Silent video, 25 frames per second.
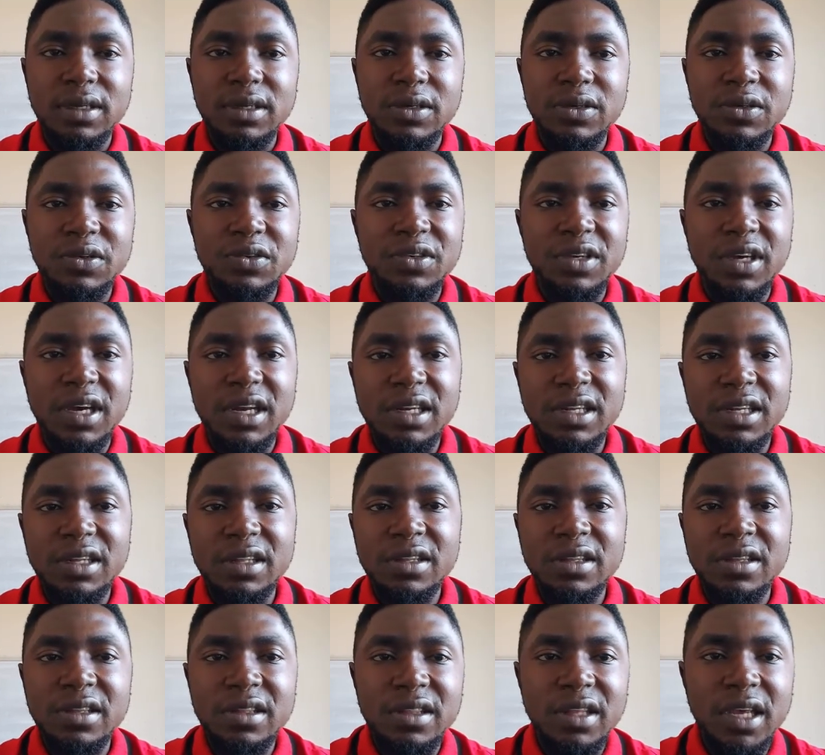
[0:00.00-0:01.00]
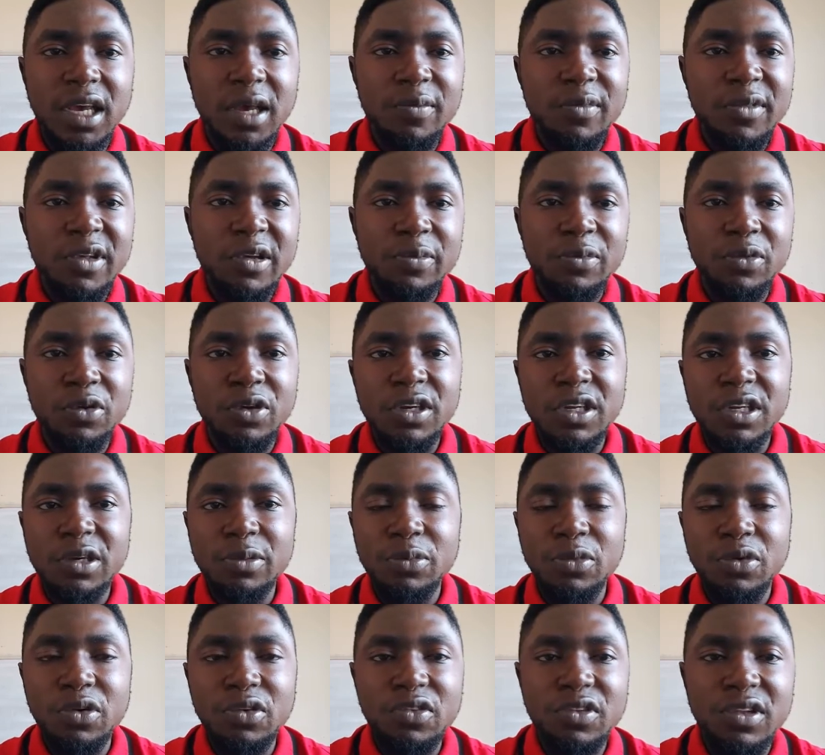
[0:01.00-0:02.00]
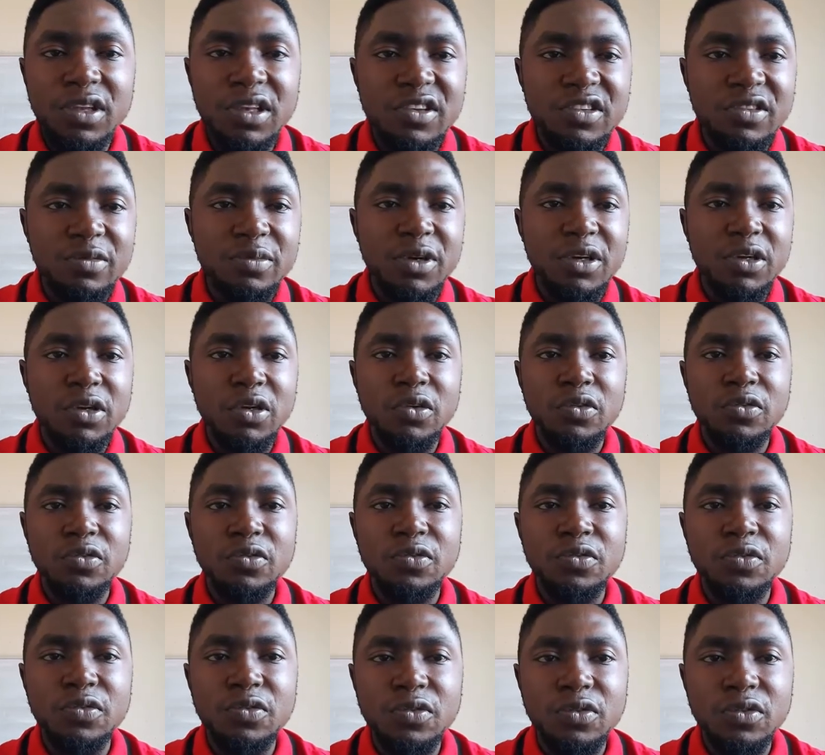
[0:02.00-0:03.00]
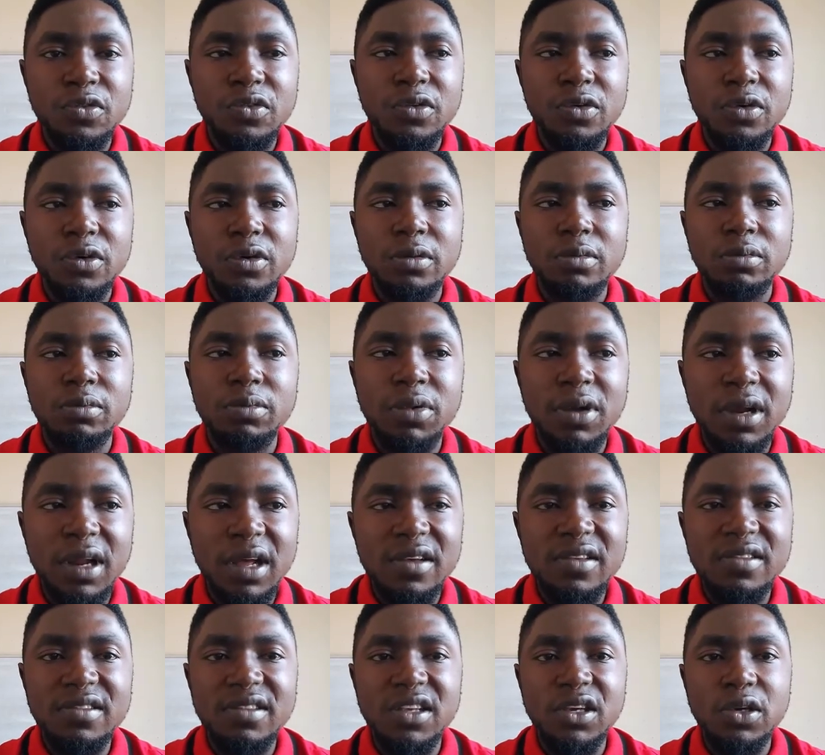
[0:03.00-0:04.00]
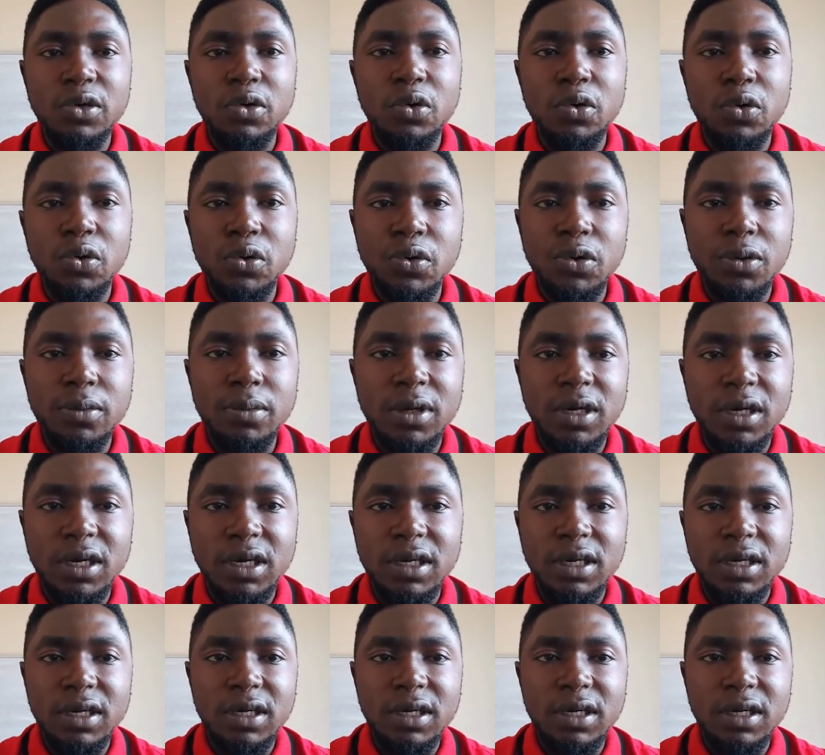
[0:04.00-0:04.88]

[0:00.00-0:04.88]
Usually the tape, the body mostly is made of plastic or rubber.